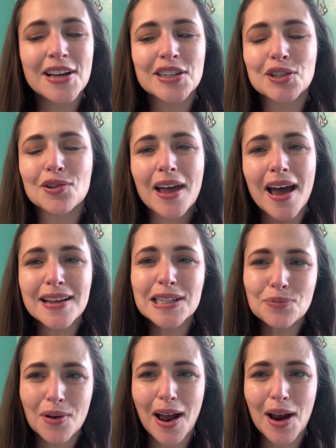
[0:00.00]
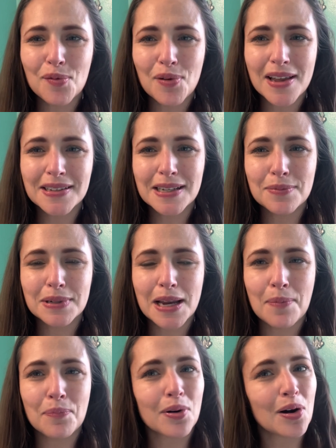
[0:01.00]
So that is what I read
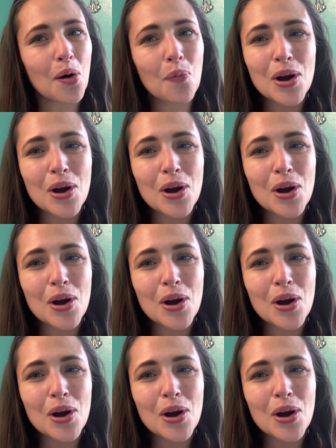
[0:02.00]
September.